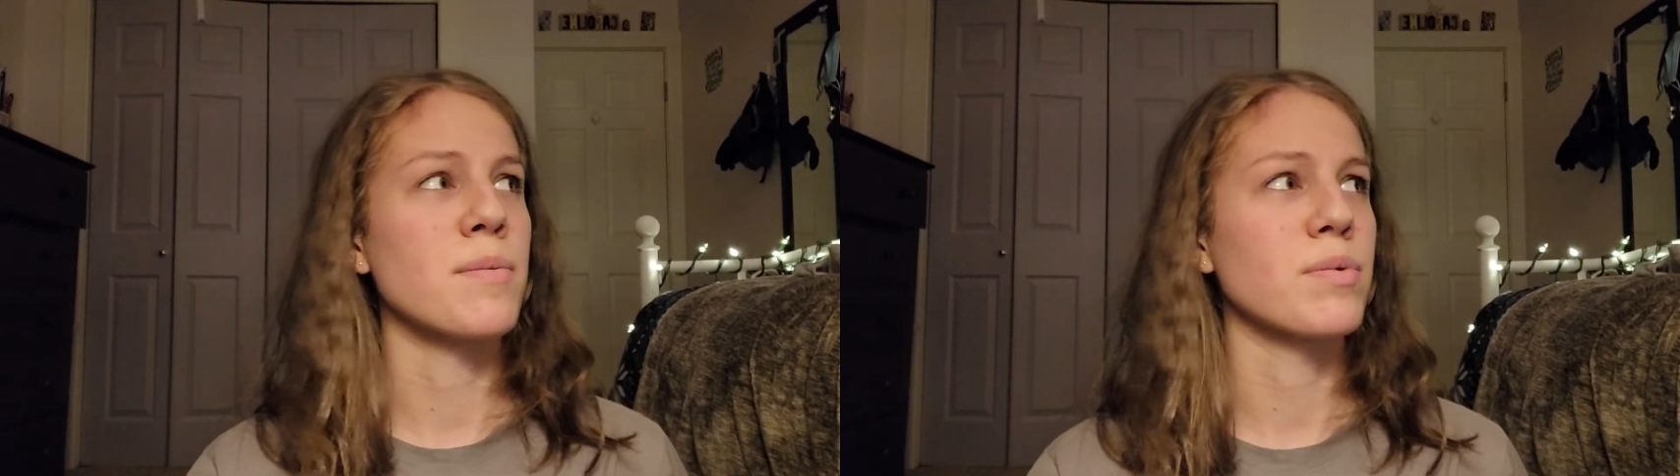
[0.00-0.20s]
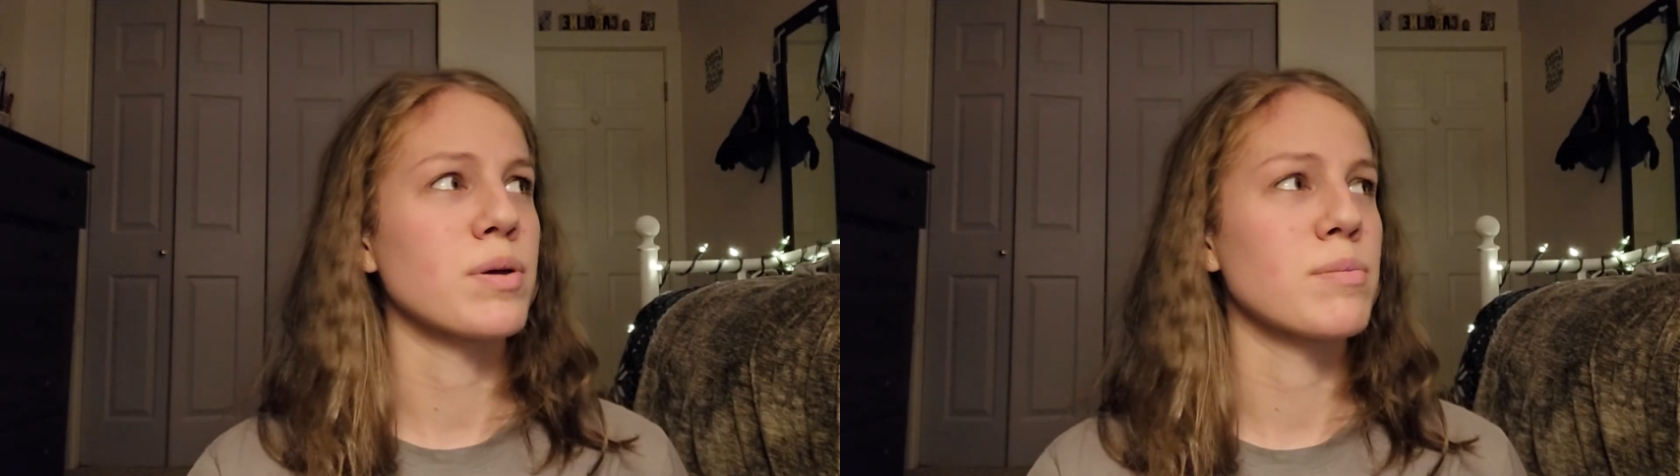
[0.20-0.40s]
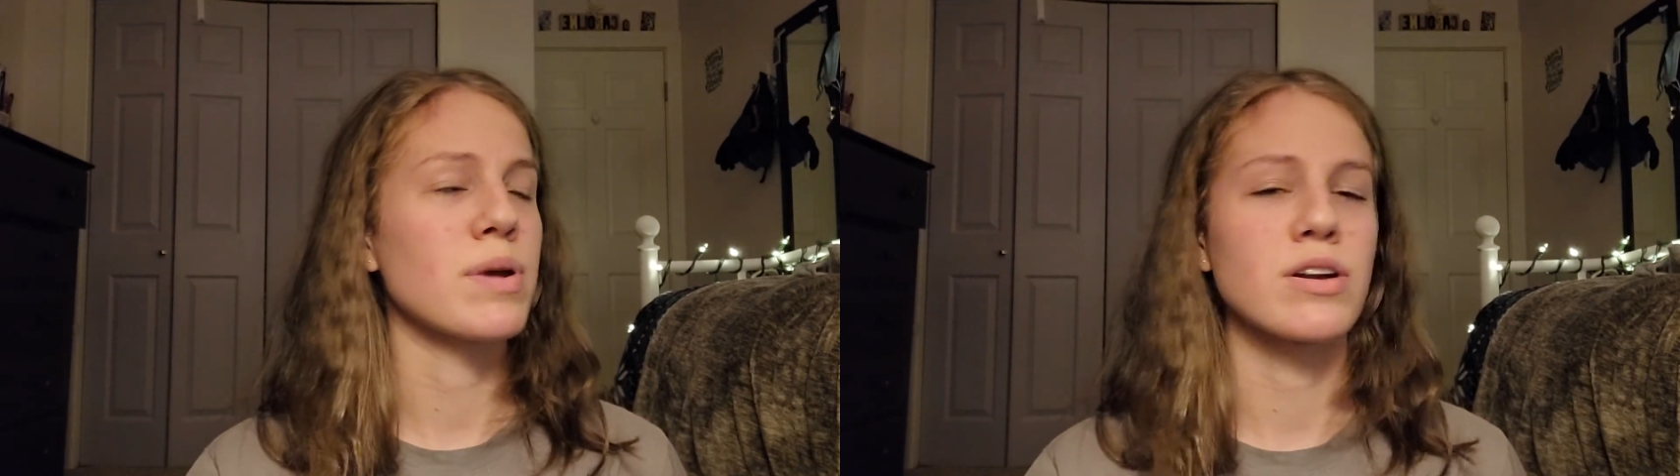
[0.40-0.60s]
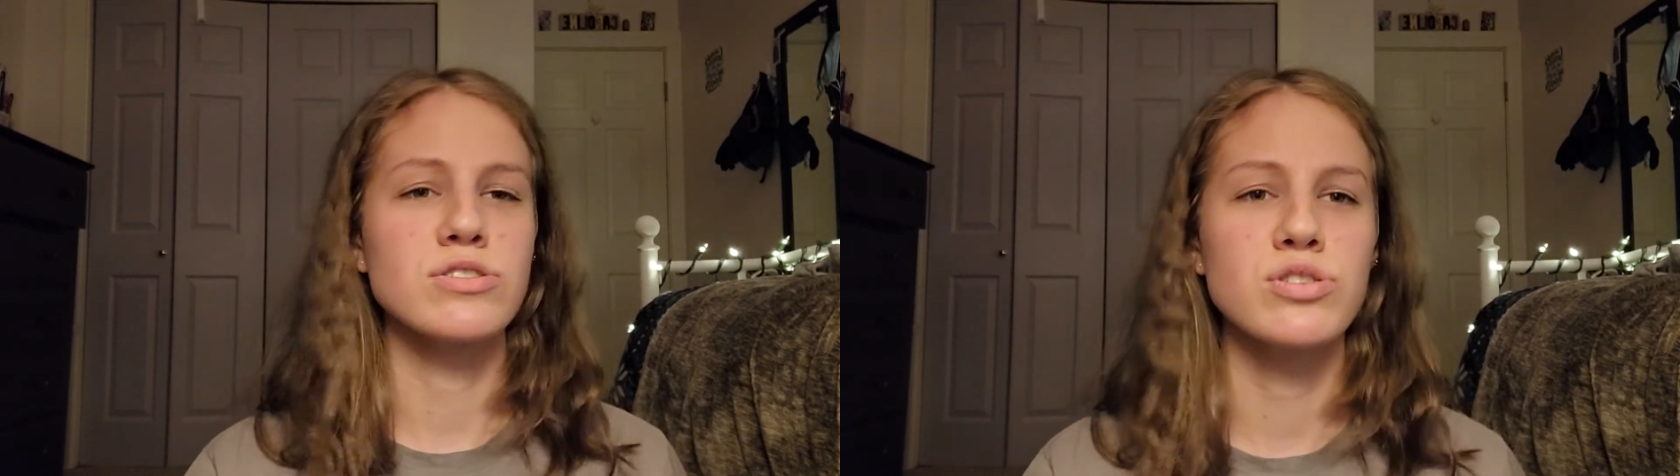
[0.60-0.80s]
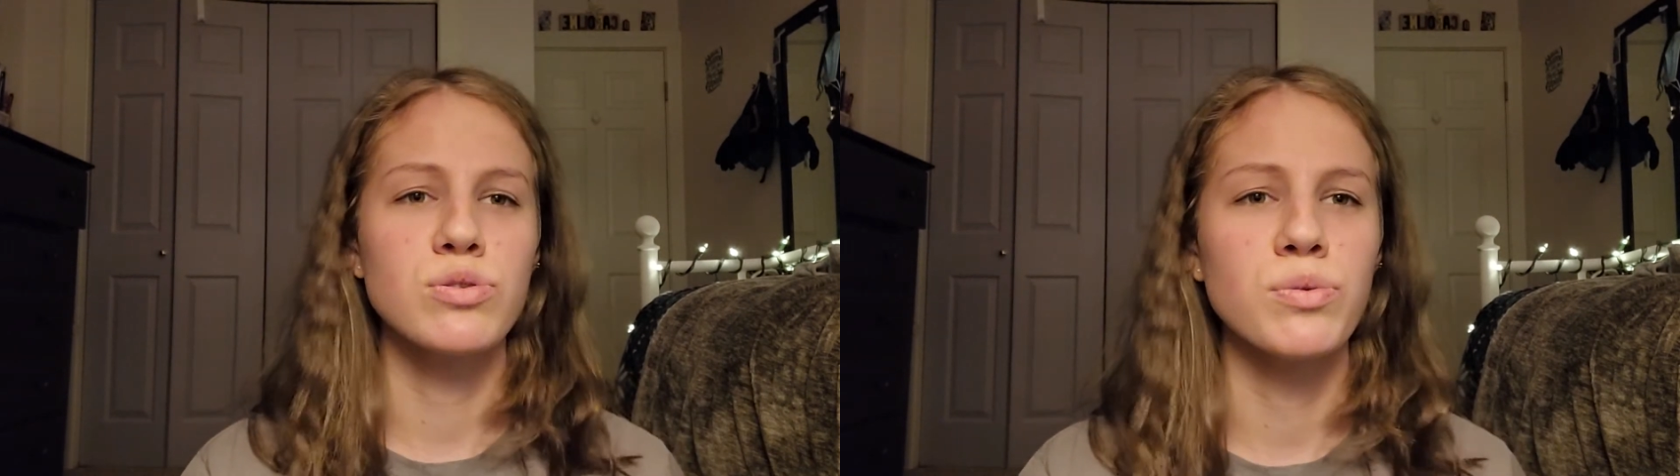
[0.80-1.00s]
compared
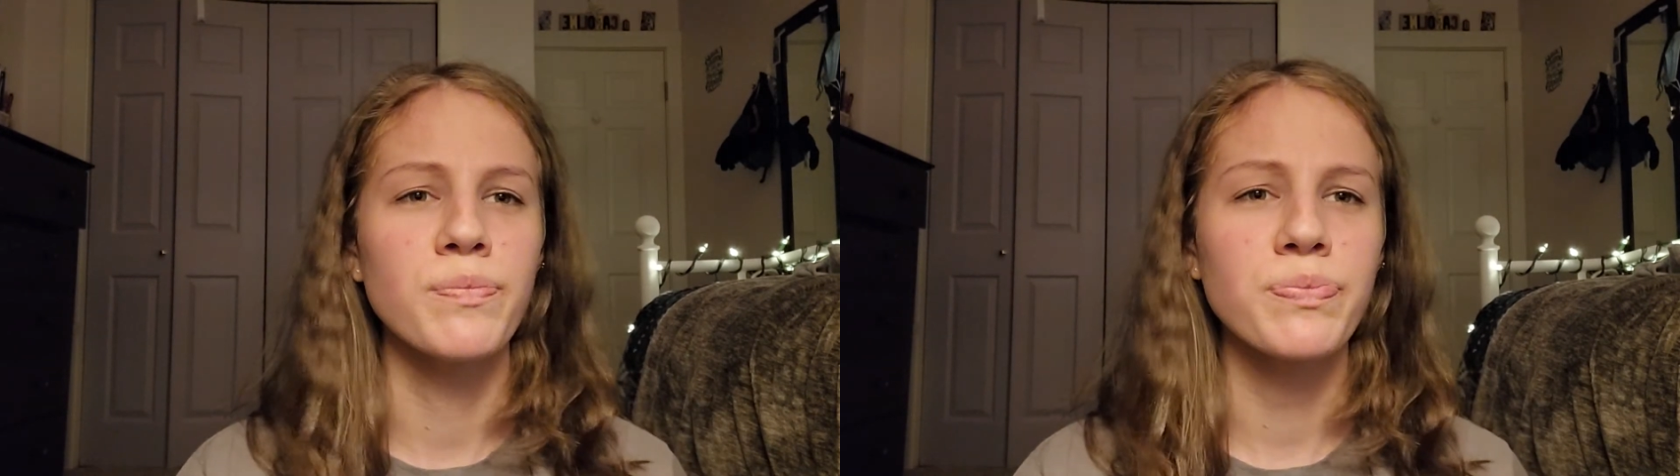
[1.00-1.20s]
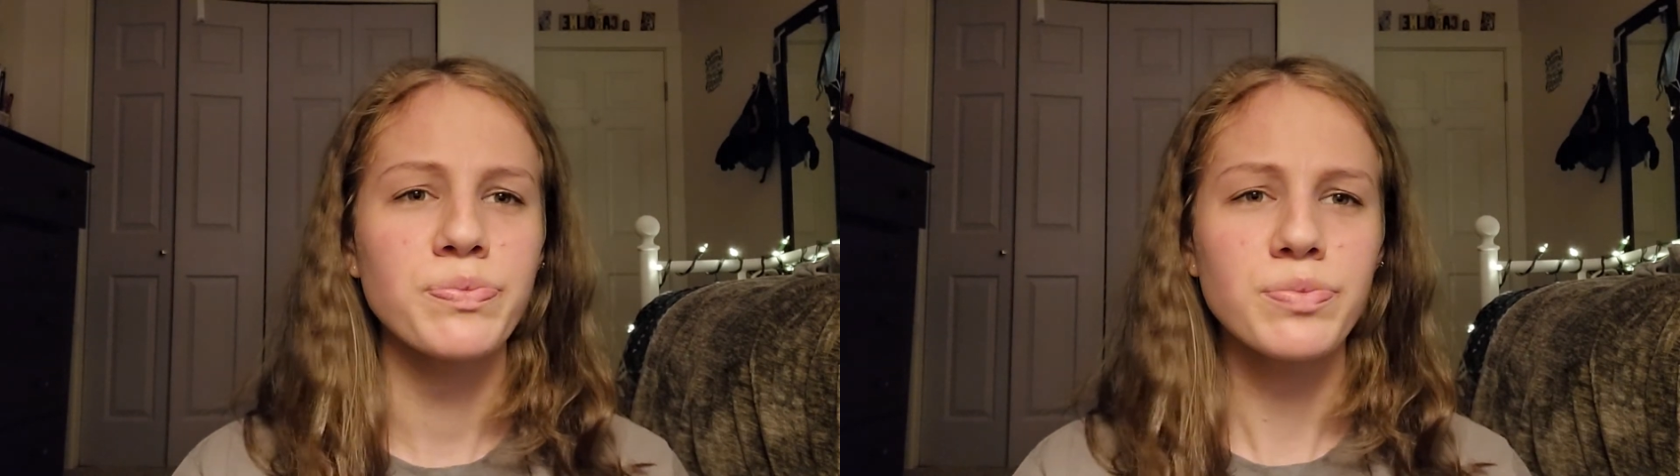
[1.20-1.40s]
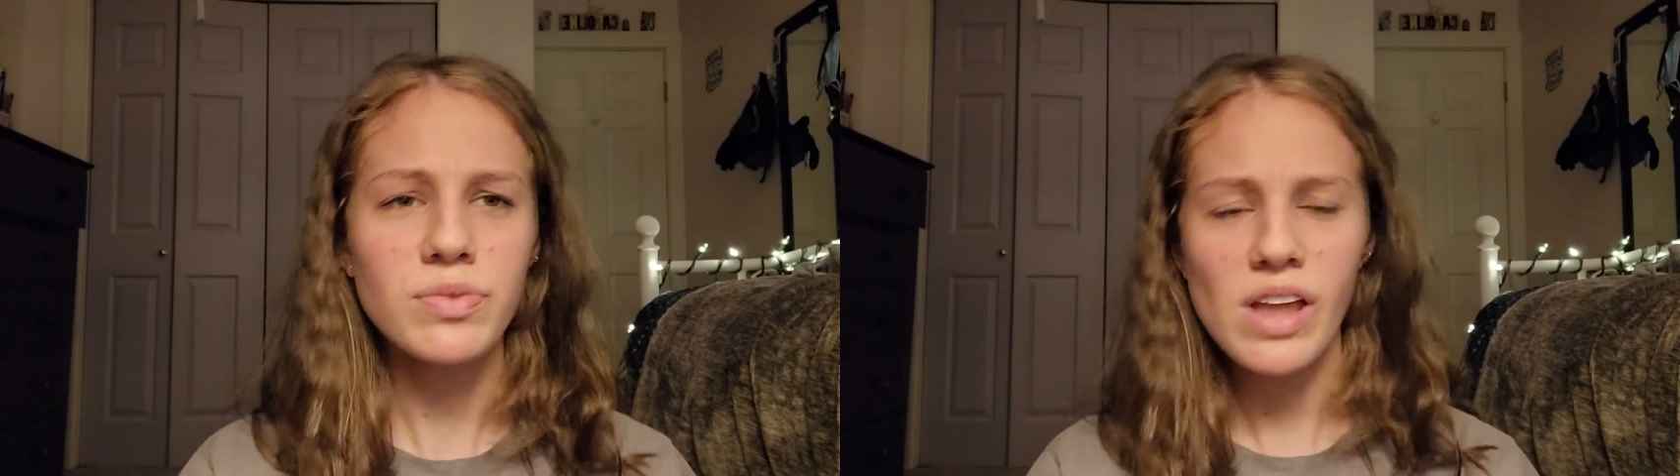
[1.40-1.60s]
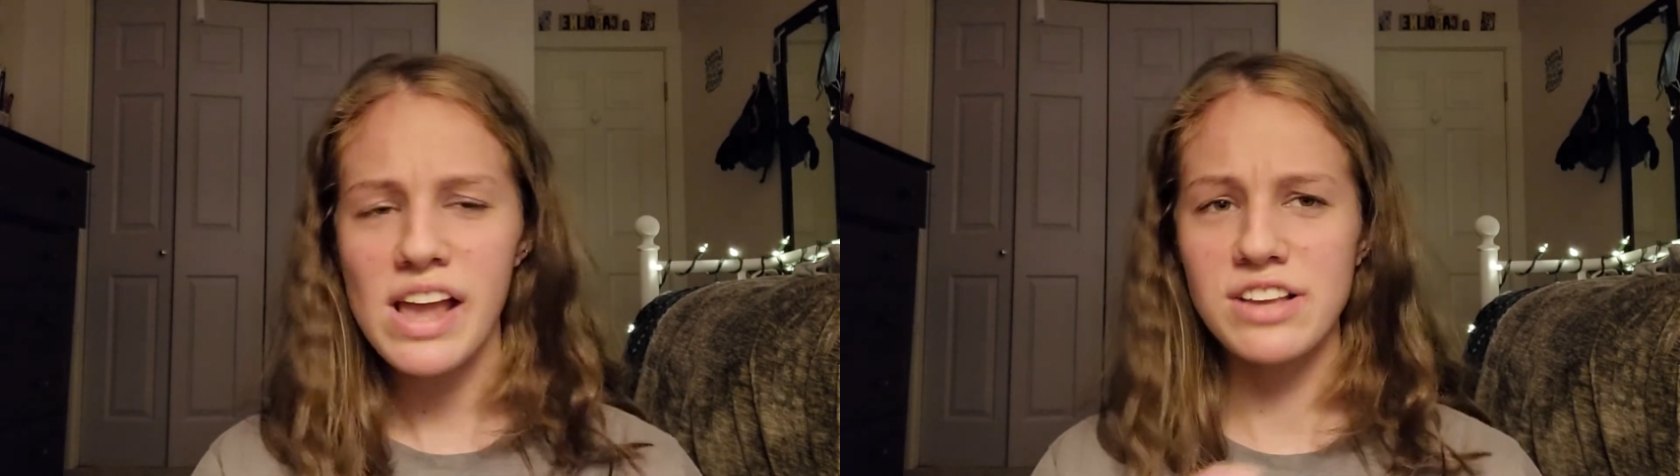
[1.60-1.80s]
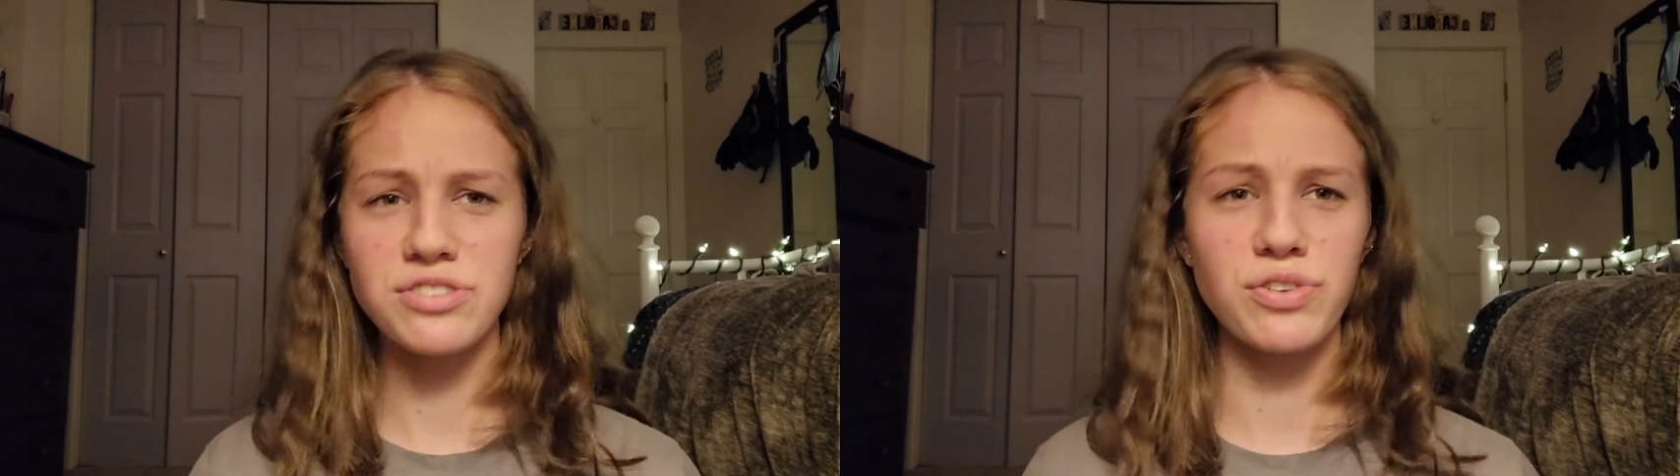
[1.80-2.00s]
to
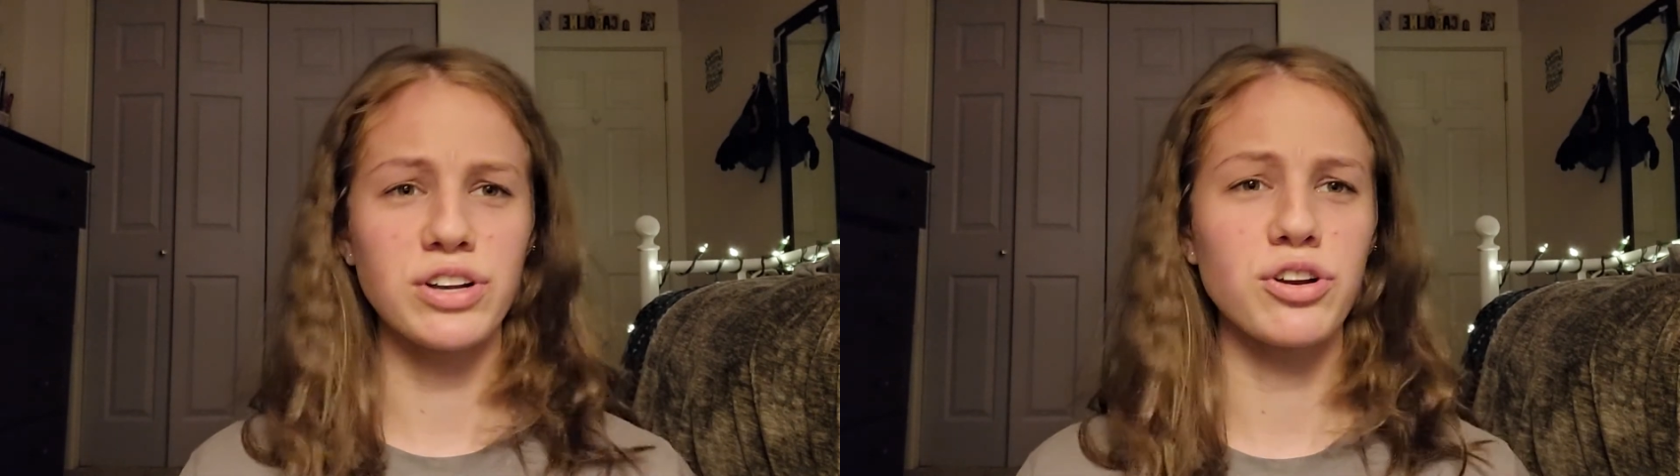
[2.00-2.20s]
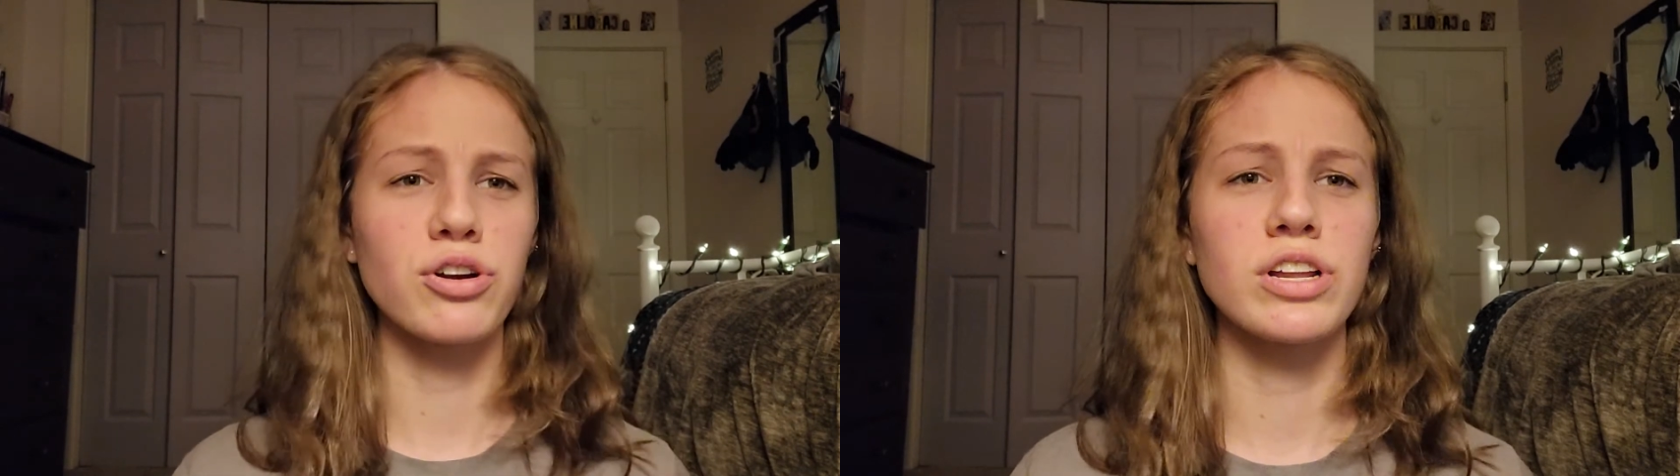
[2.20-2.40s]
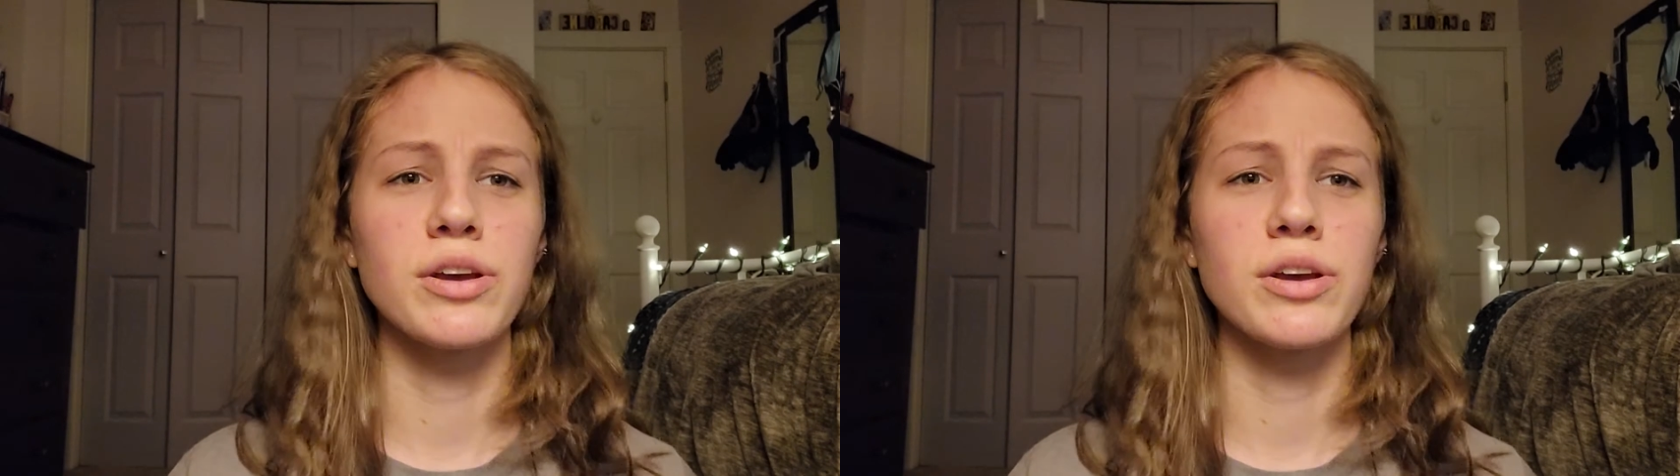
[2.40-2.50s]
his friend Curly,